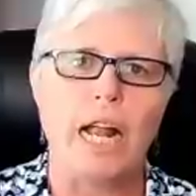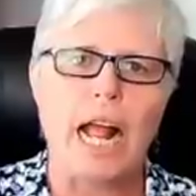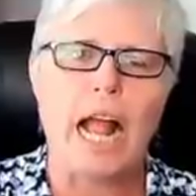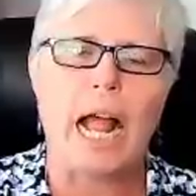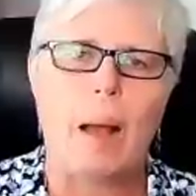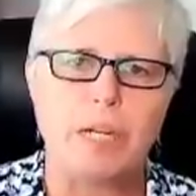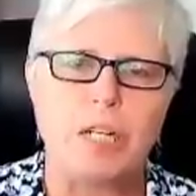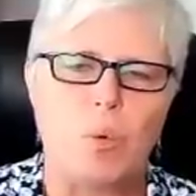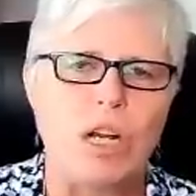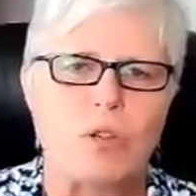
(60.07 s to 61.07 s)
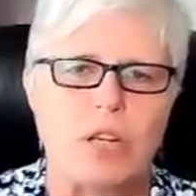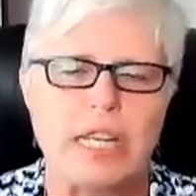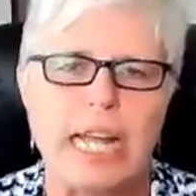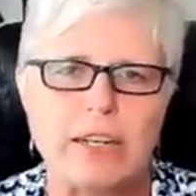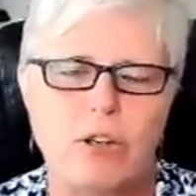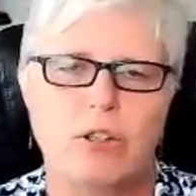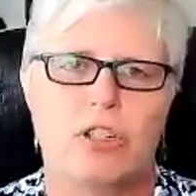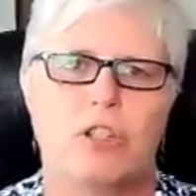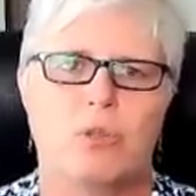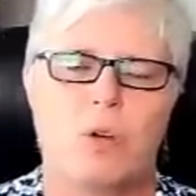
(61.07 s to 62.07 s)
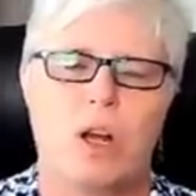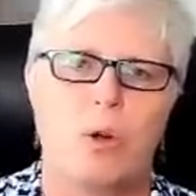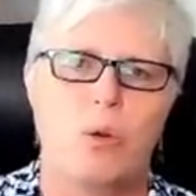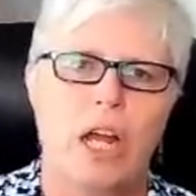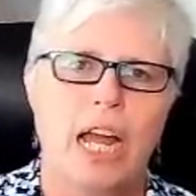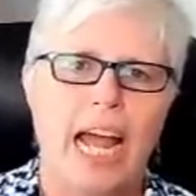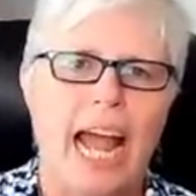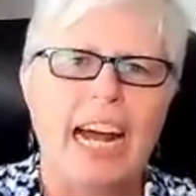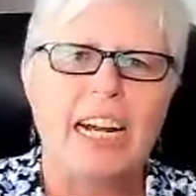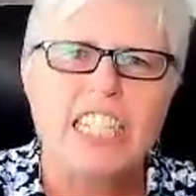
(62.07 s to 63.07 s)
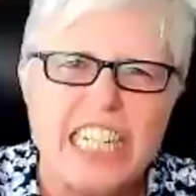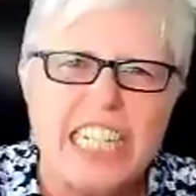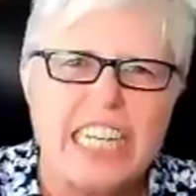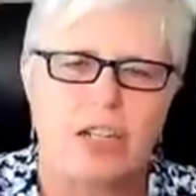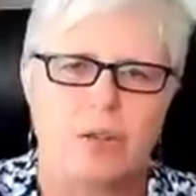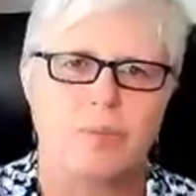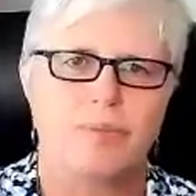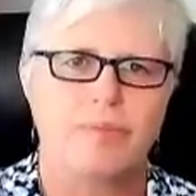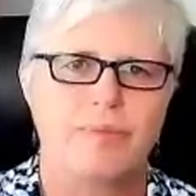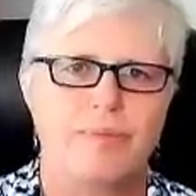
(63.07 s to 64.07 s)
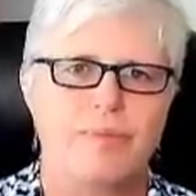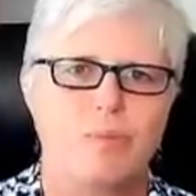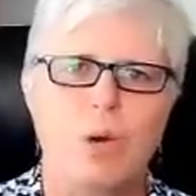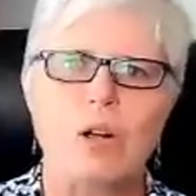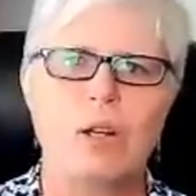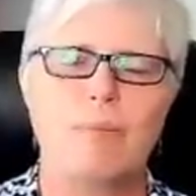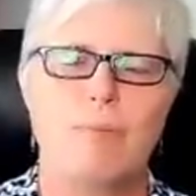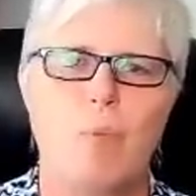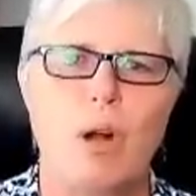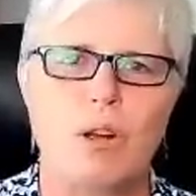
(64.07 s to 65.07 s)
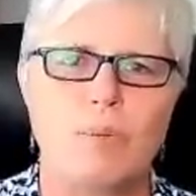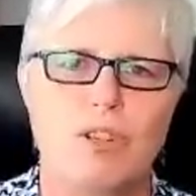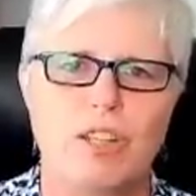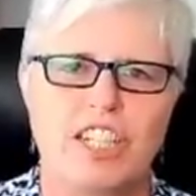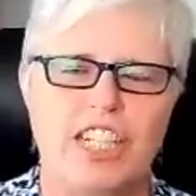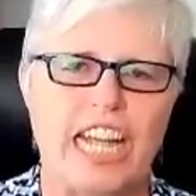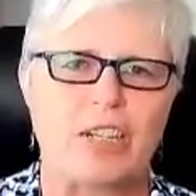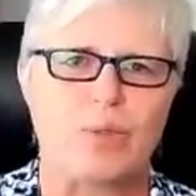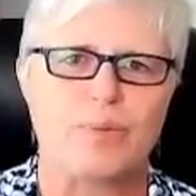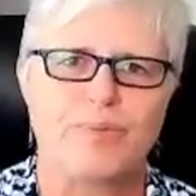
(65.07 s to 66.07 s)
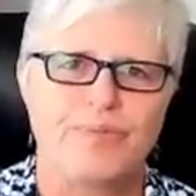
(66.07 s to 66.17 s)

what happened? What led her to tarot? How did she get here? Welcome, welcome to the channel.